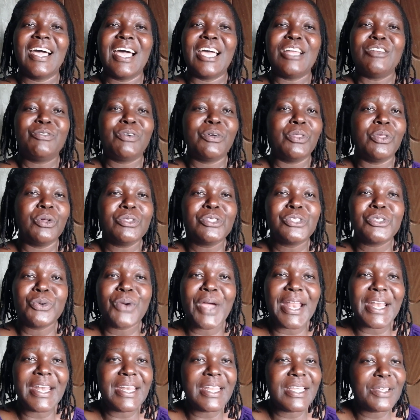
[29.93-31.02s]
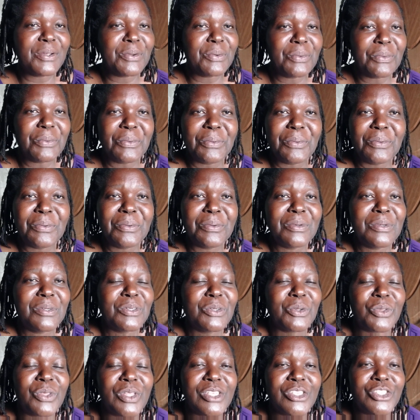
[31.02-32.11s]
And for those who are new
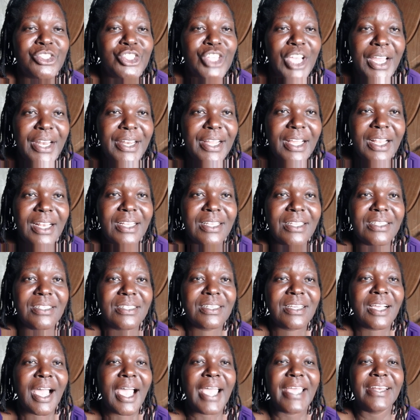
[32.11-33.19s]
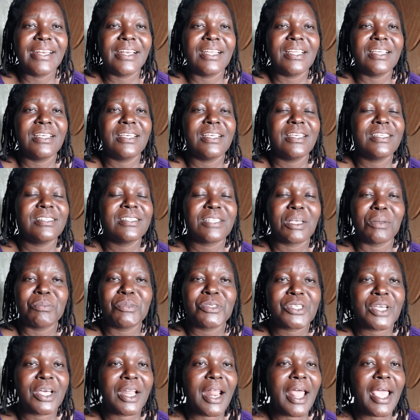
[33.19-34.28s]
to this channel, kindly
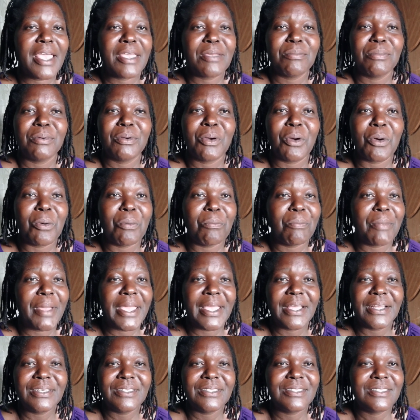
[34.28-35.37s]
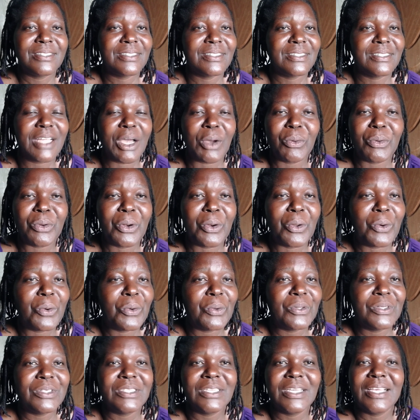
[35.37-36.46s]
subscribe, comment,
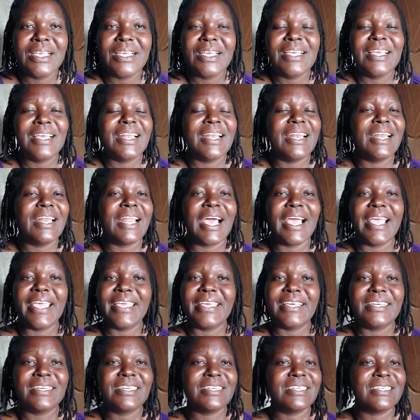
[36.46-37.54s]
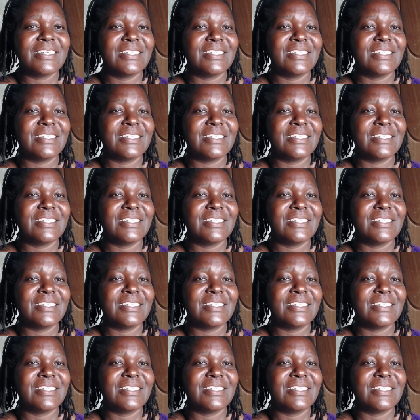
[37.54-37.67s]
download, like,